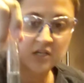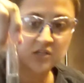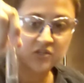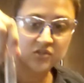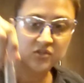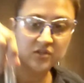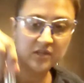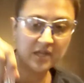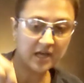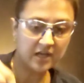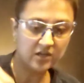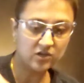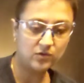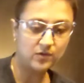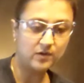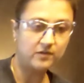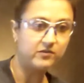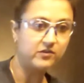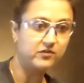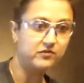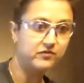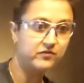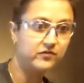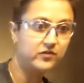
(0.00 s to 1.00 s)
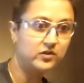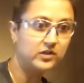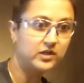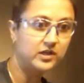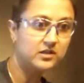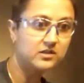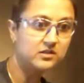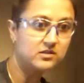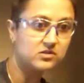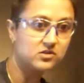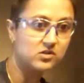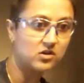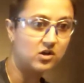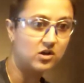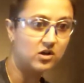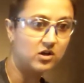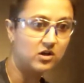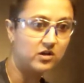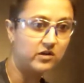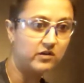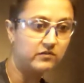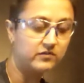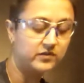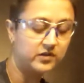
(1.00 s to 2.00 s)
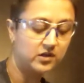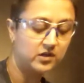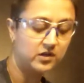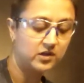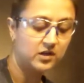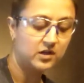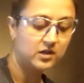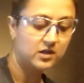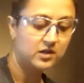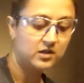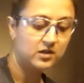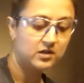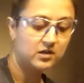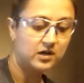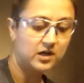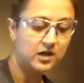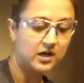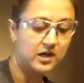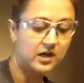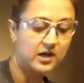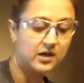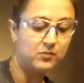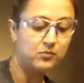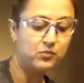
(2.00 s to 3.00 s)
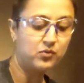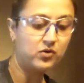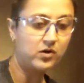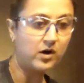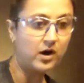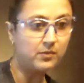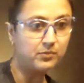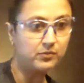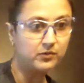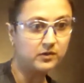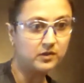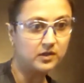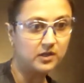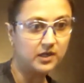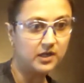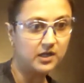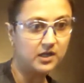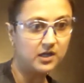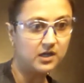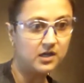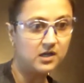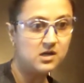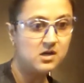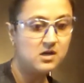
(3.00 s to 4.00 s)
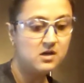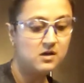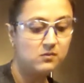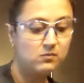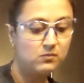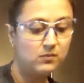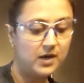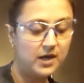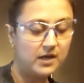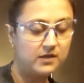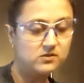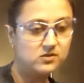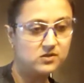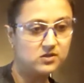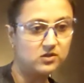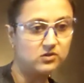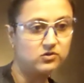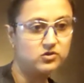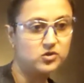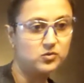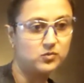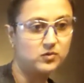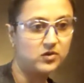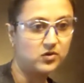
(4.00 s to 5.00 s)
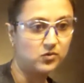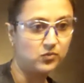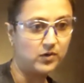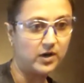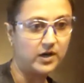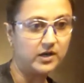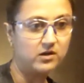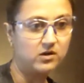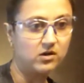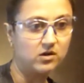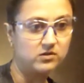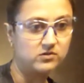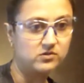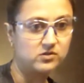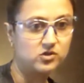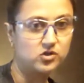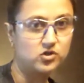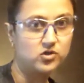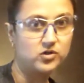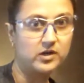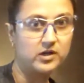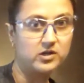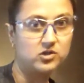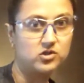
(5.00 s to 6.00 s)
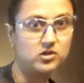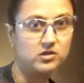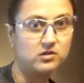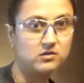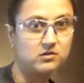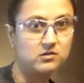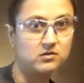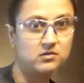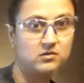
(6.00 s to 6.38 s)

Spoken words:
so that you have a fully dissolved, properly made solution with the right concentration.